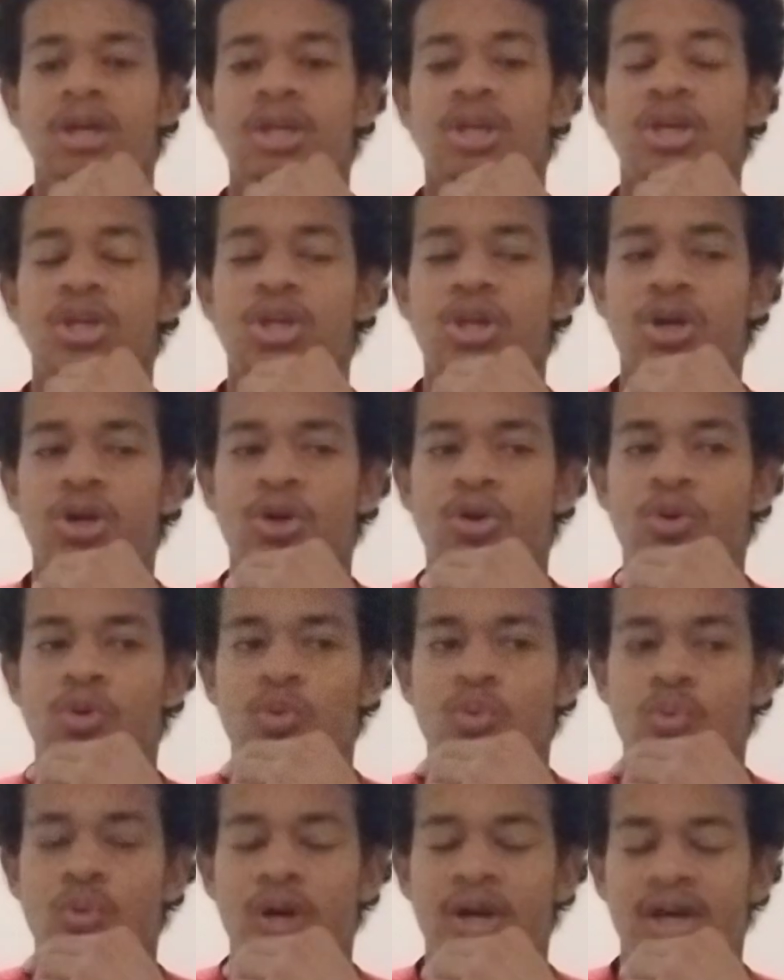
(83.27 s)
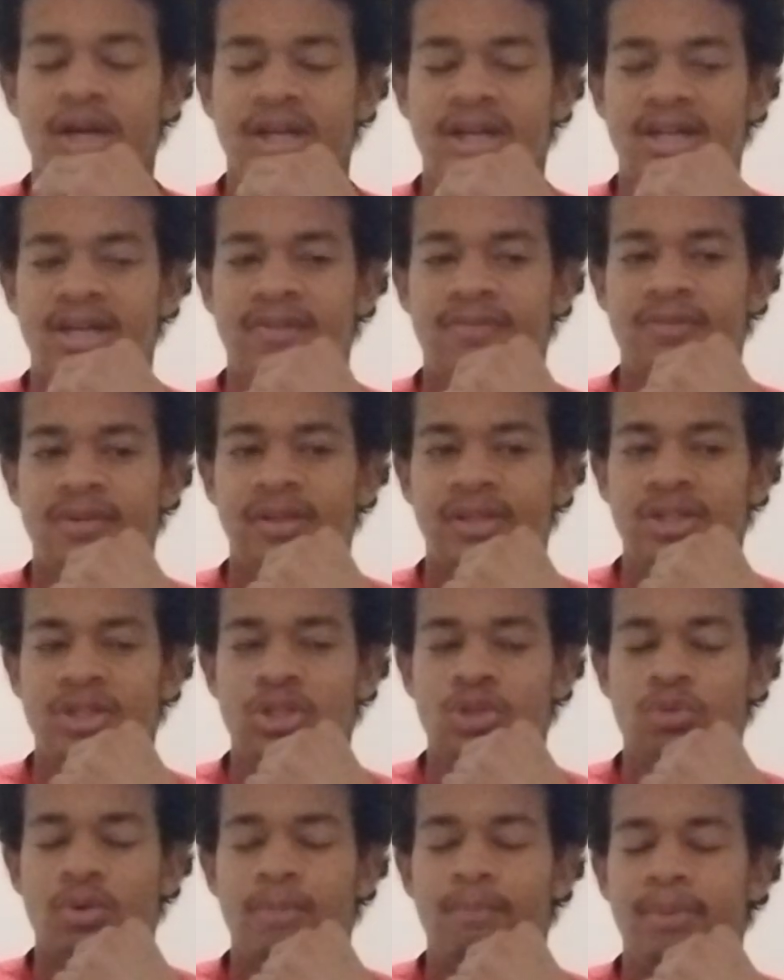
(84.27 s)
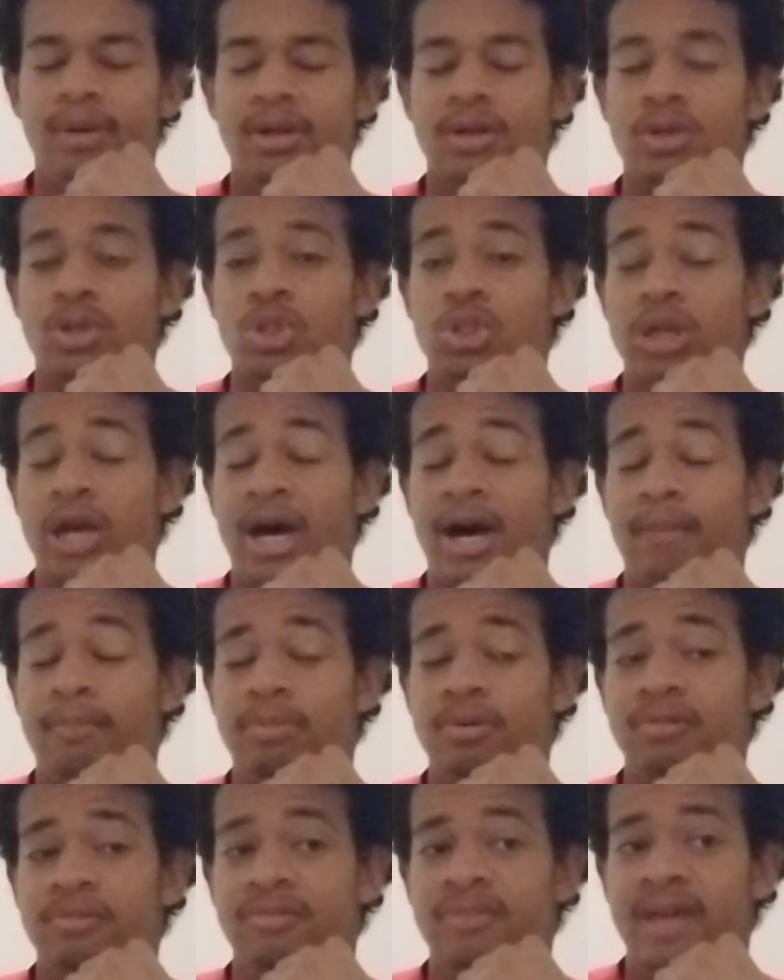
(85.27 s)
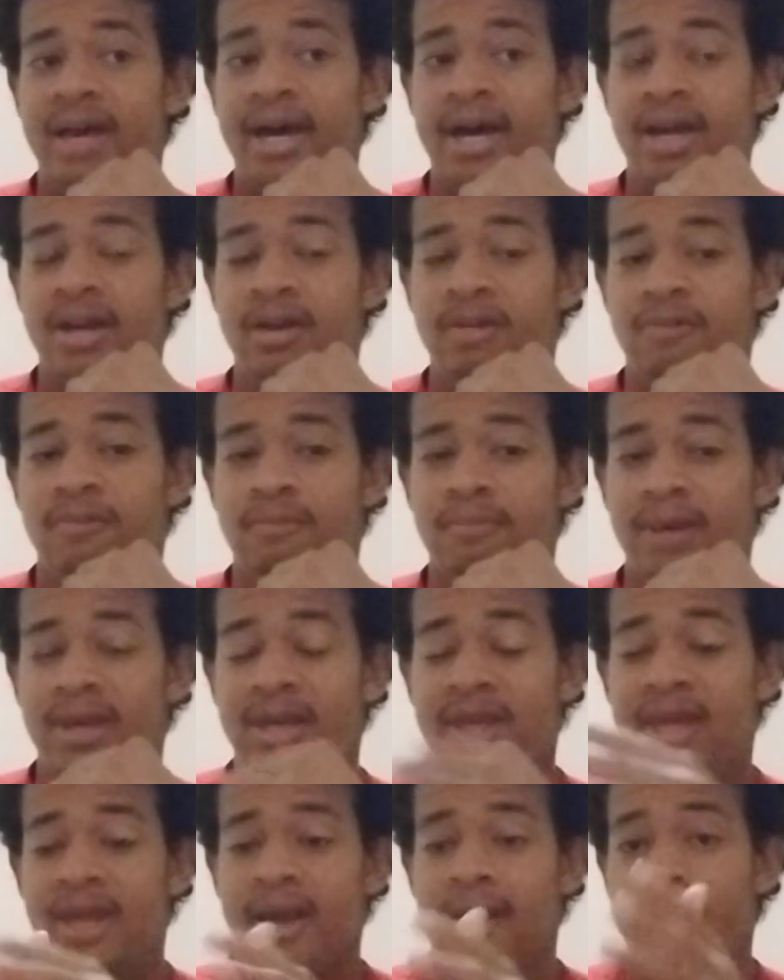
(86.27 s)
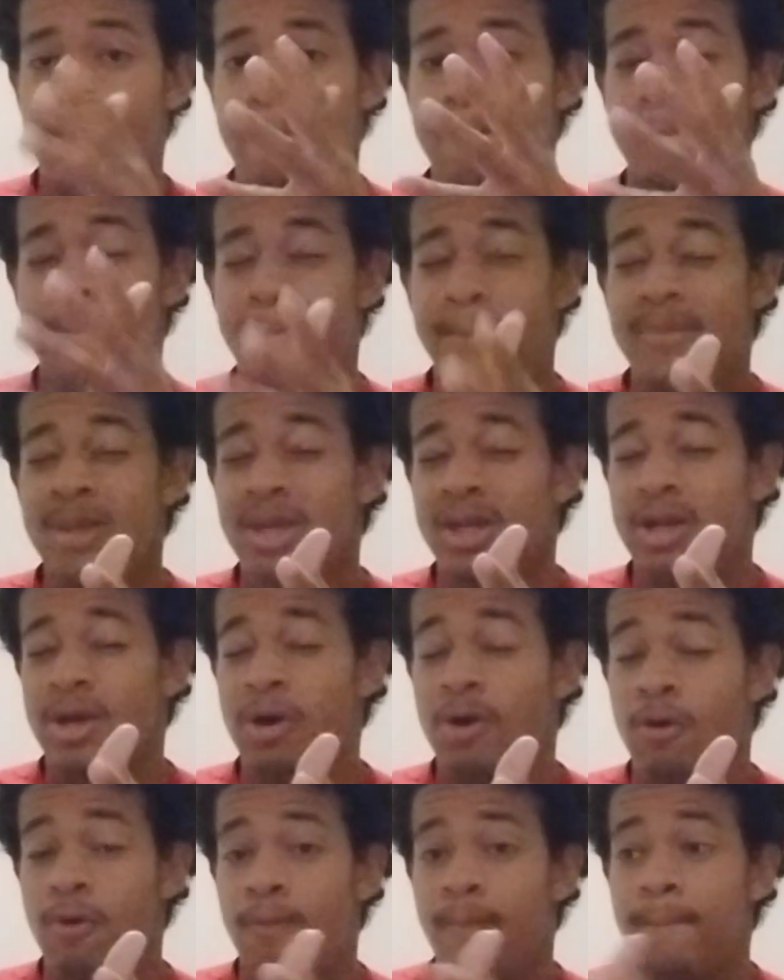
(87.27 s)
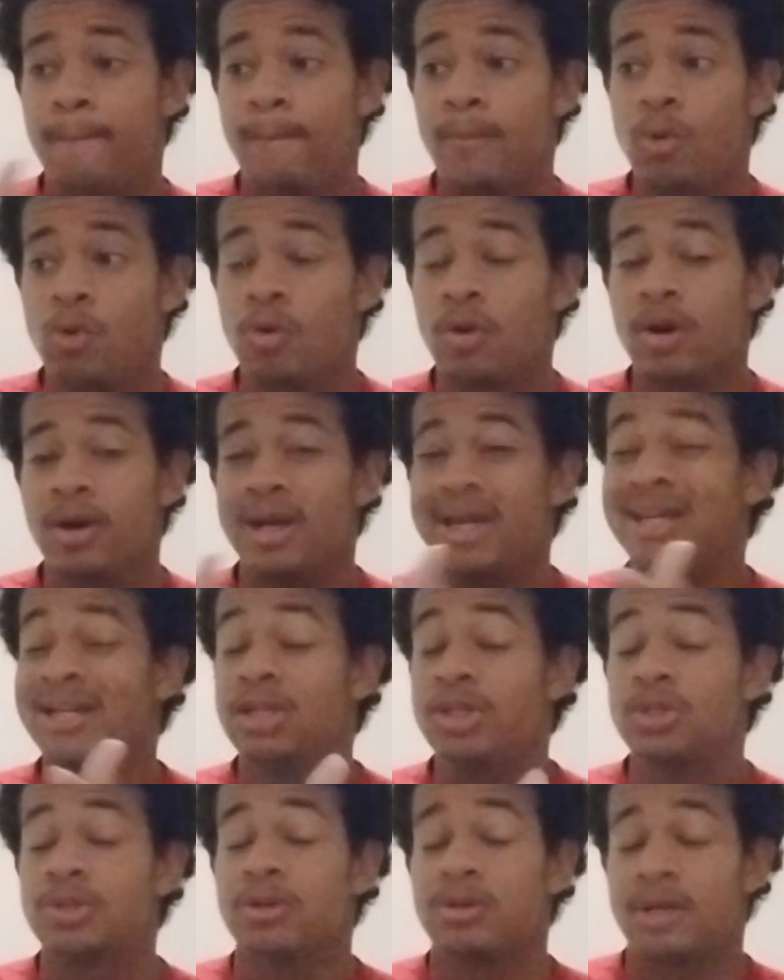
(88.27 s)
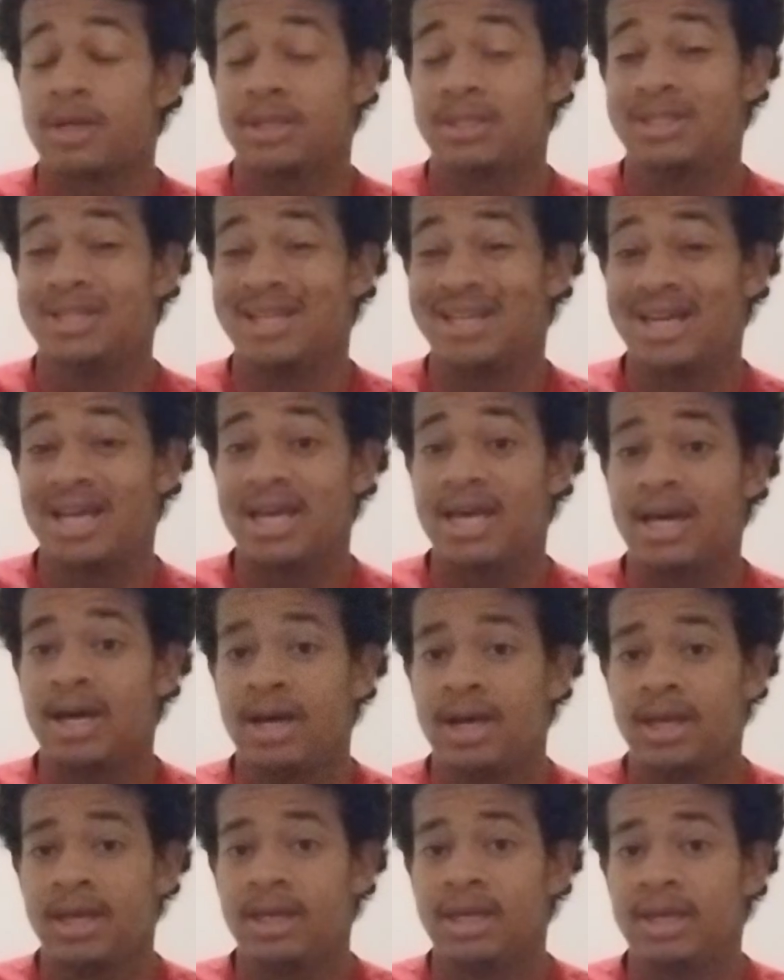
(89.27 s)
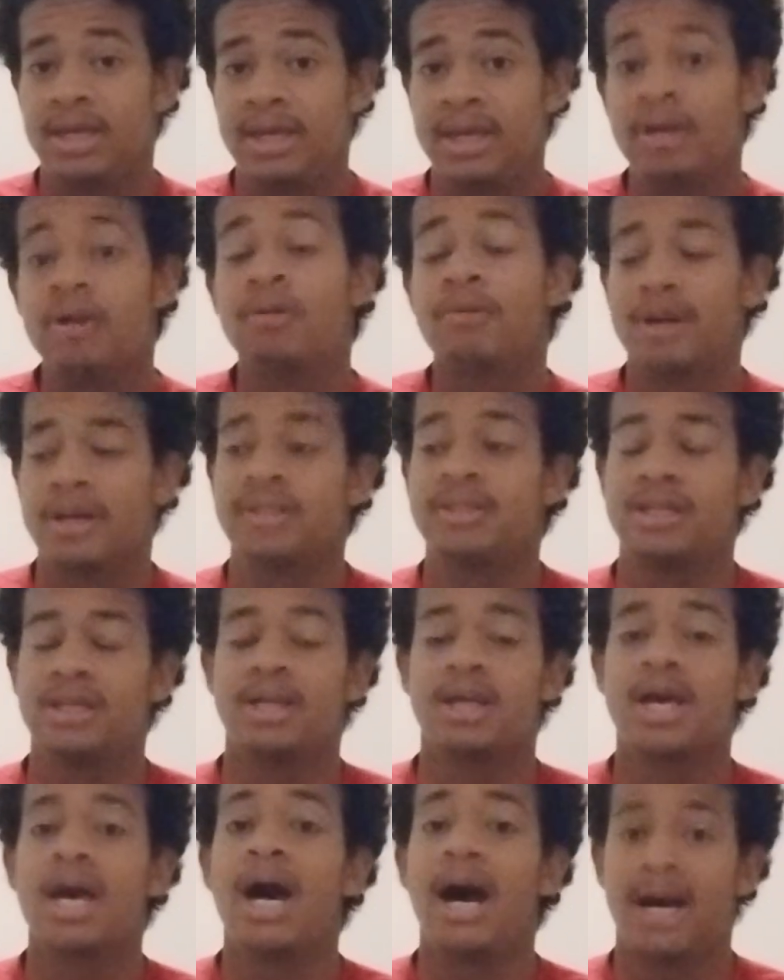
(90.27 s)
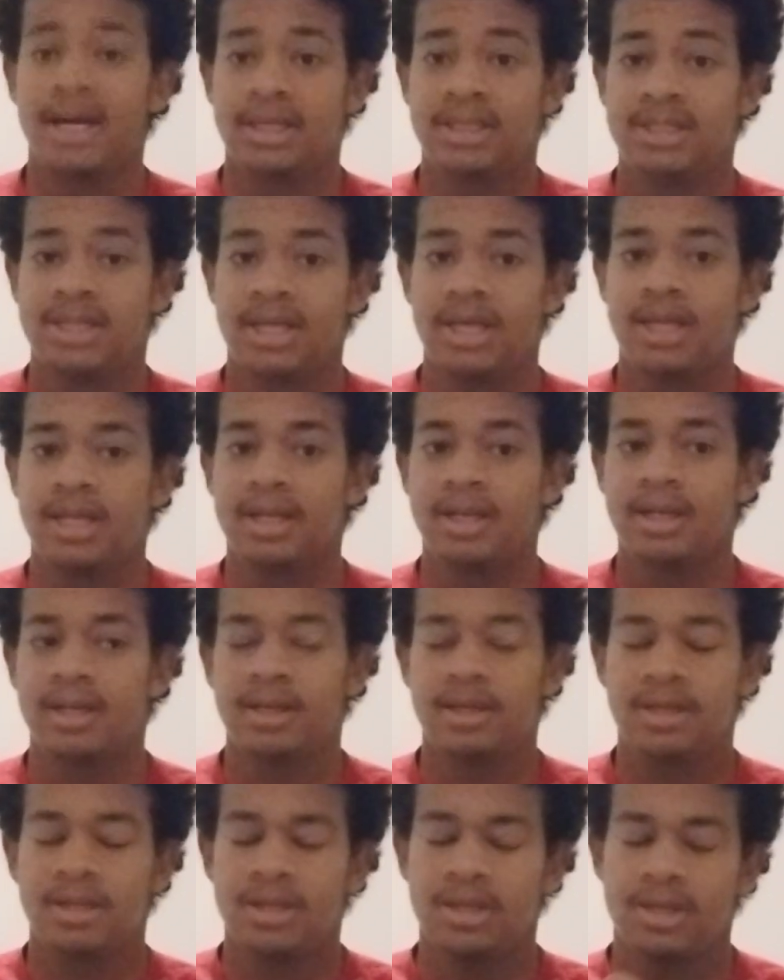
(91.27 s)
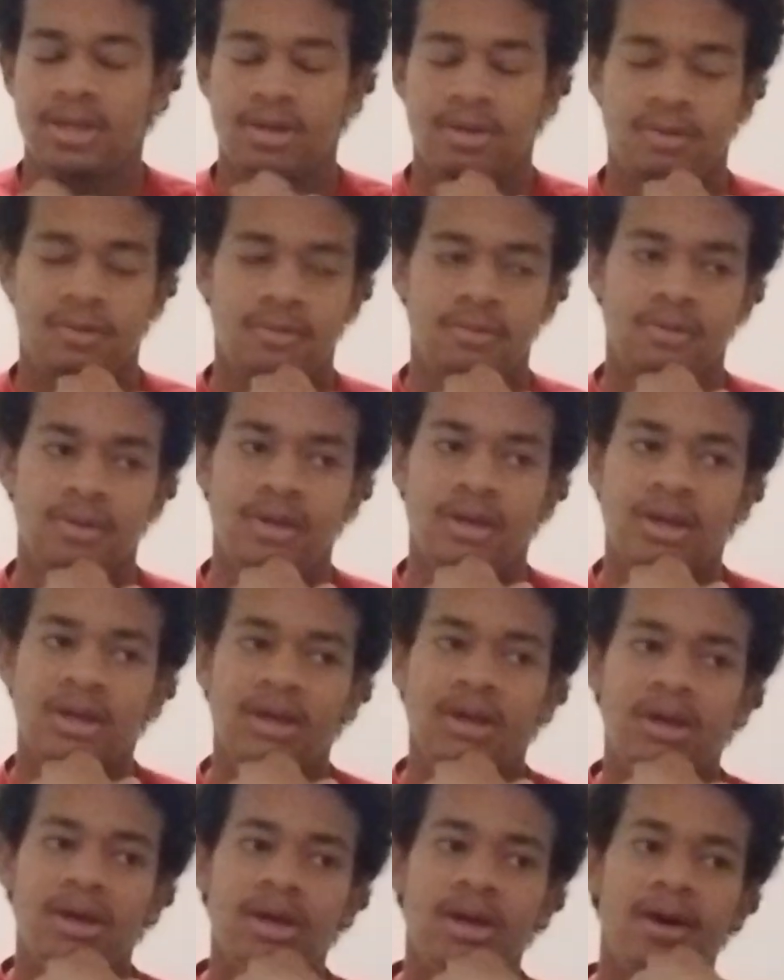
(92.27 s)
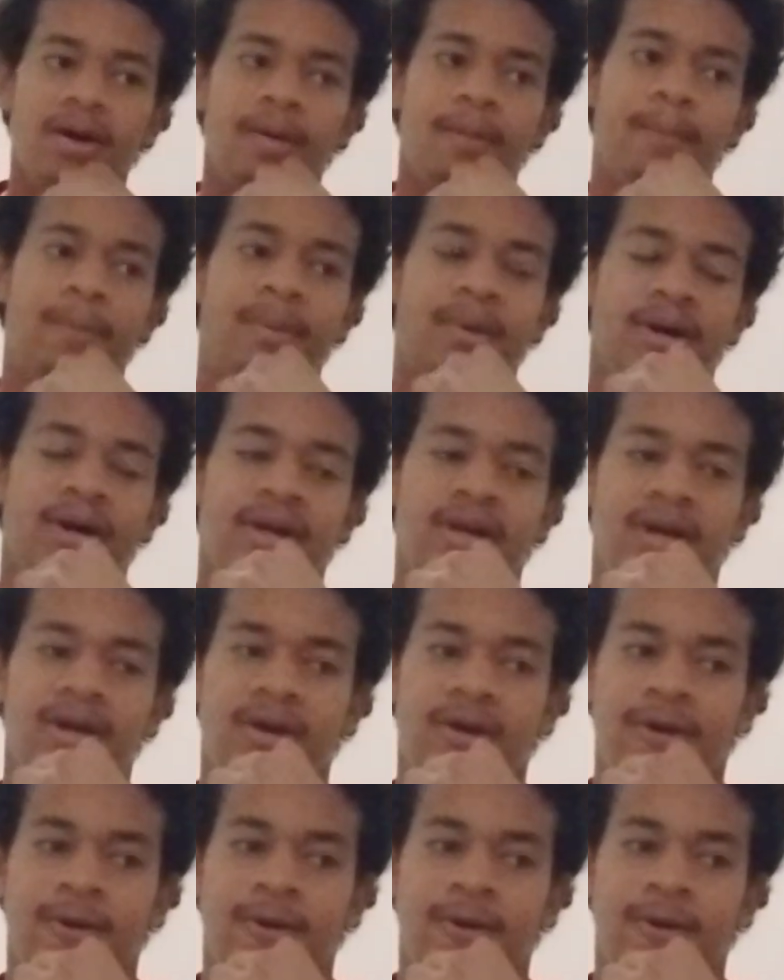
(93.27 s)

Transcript: definitely do a better job of that, of making more interesting content, you know but